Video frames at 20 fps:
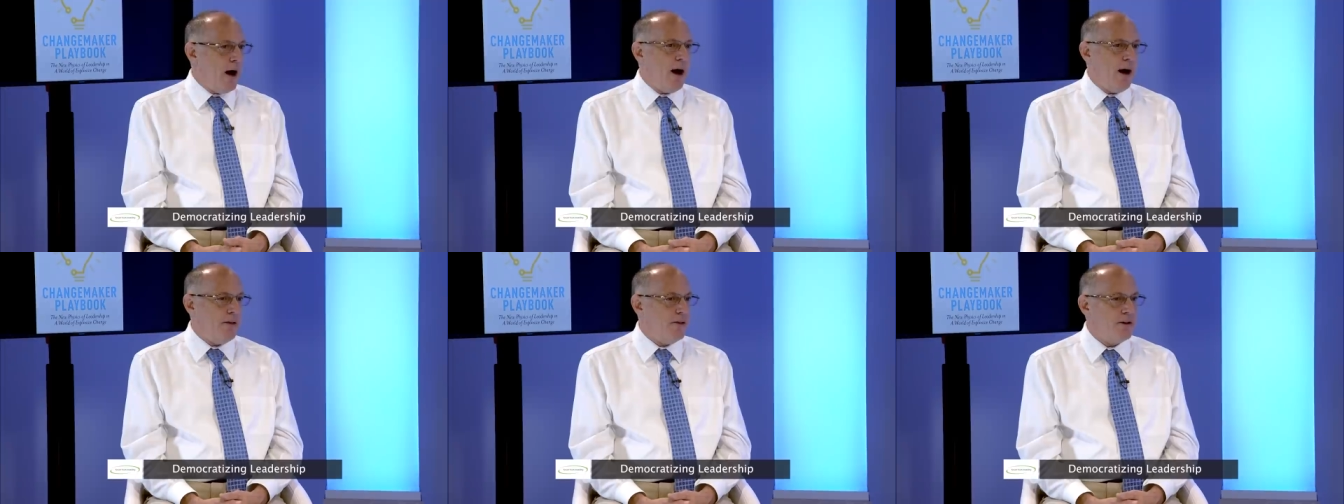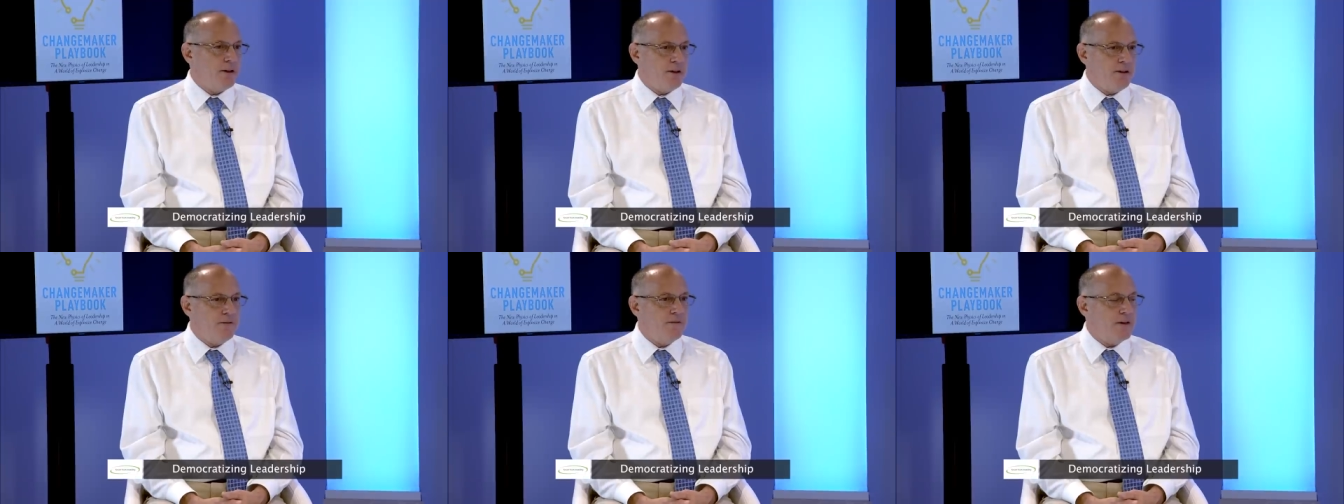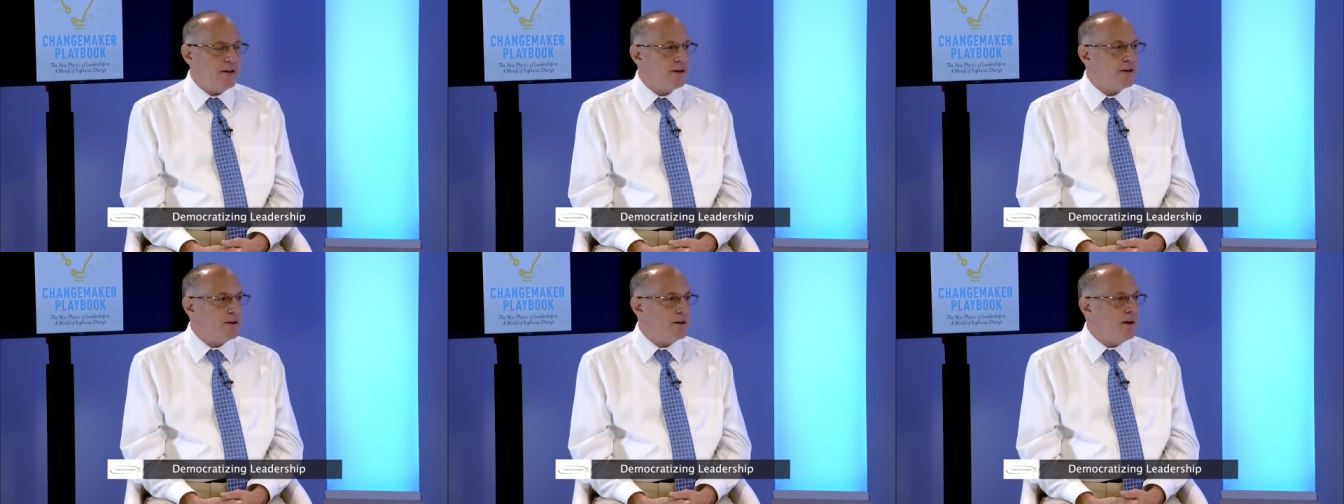I think you've
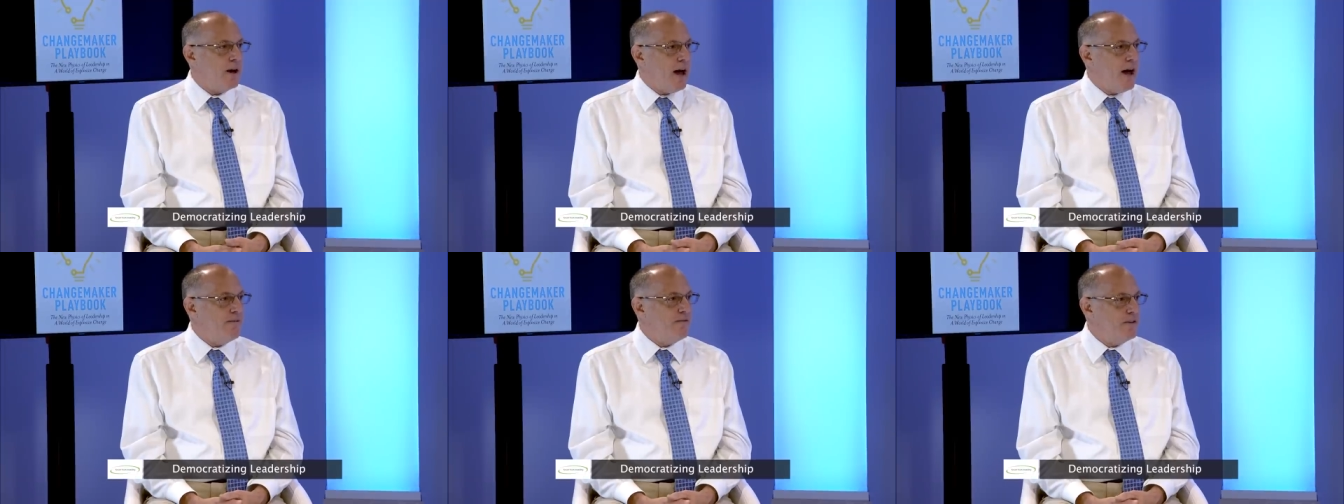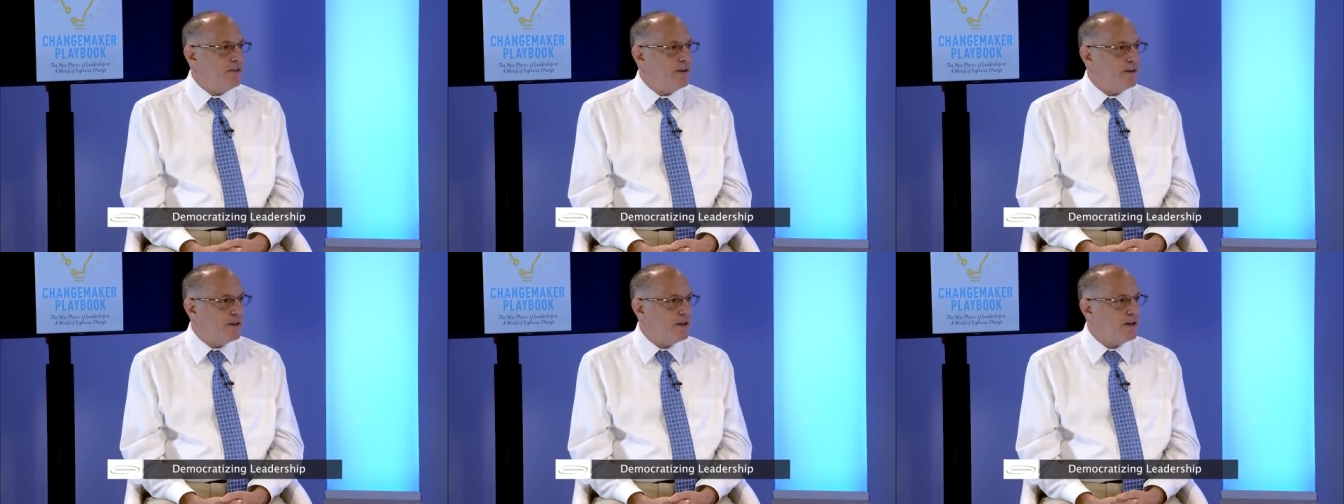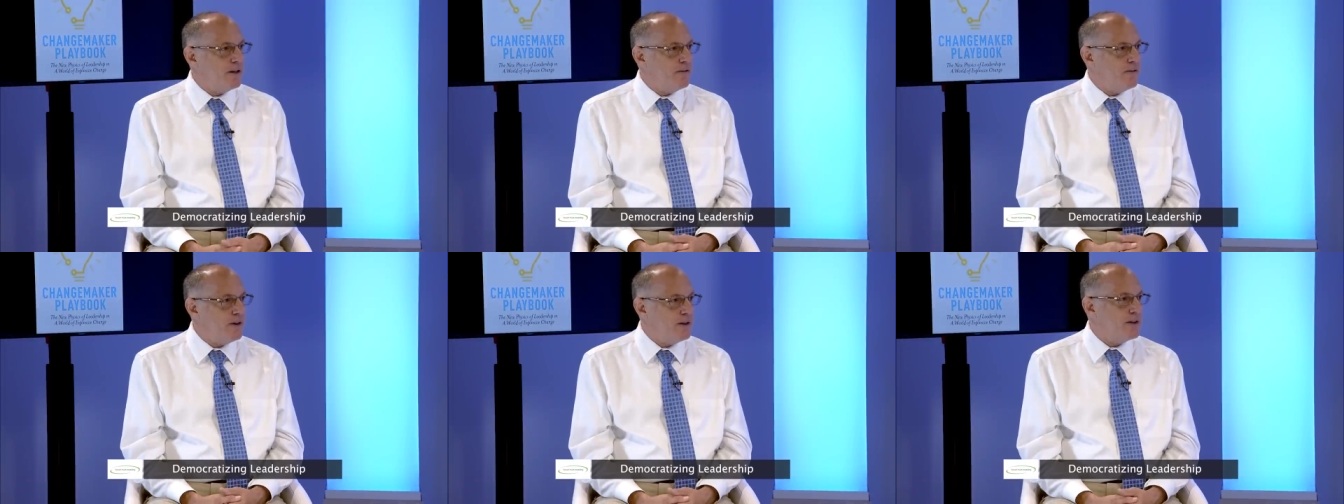hit the. I
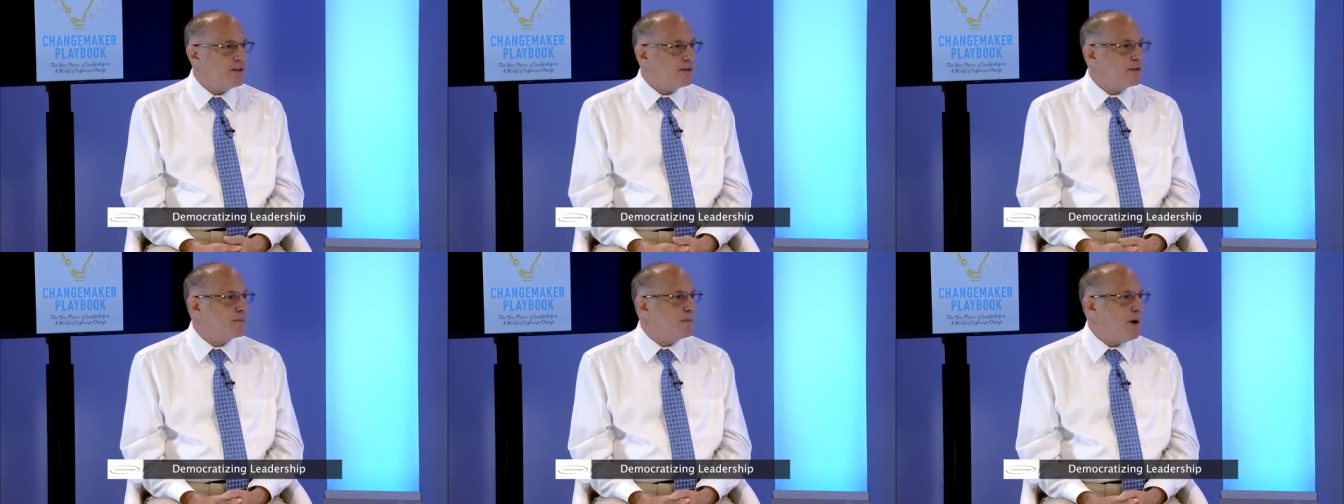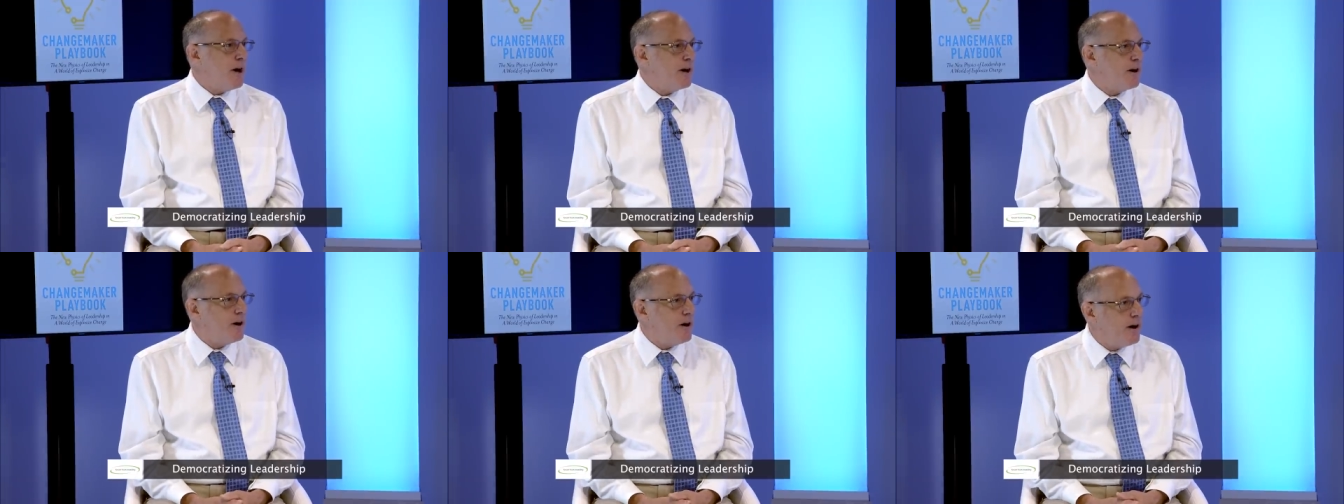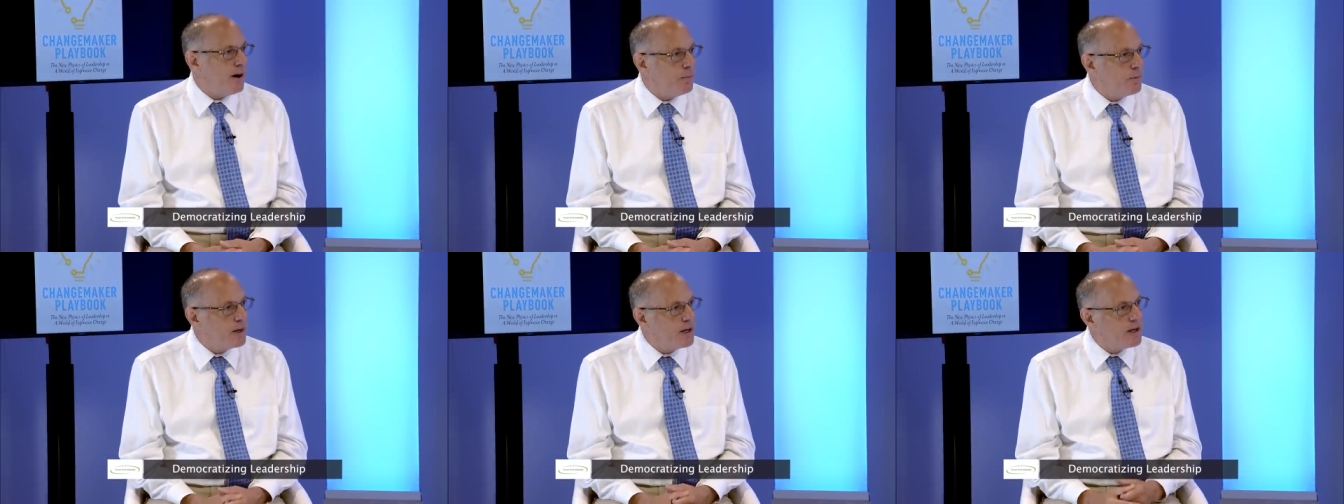think you've hit this spot
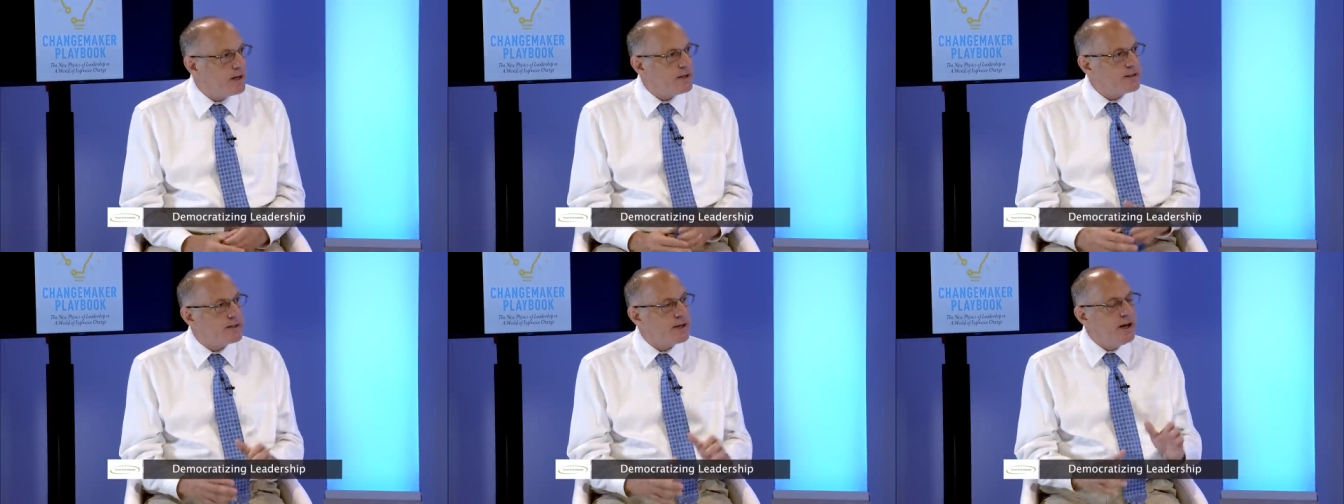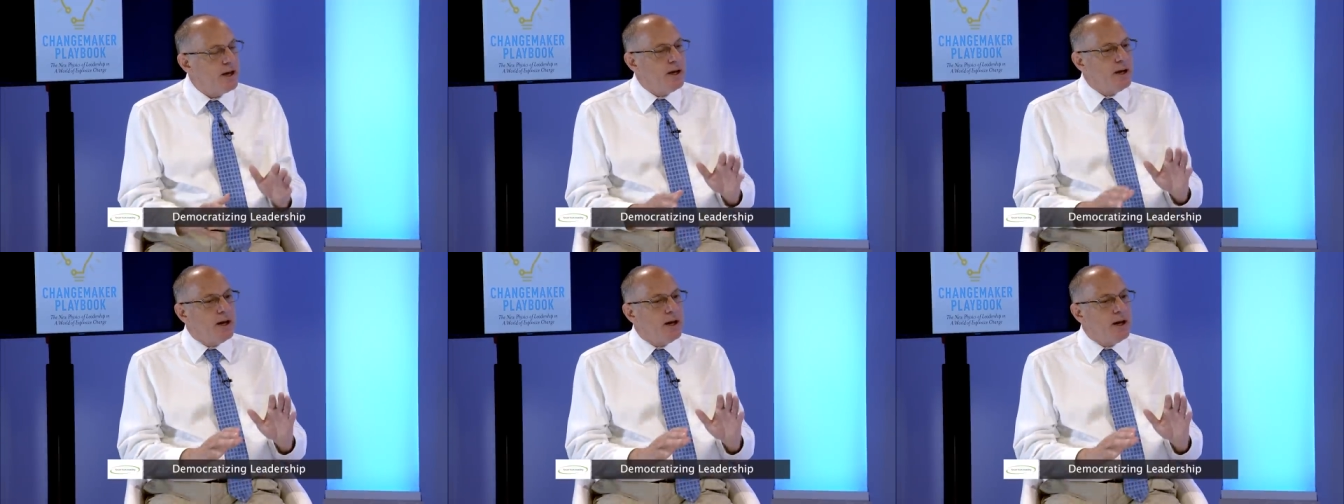on because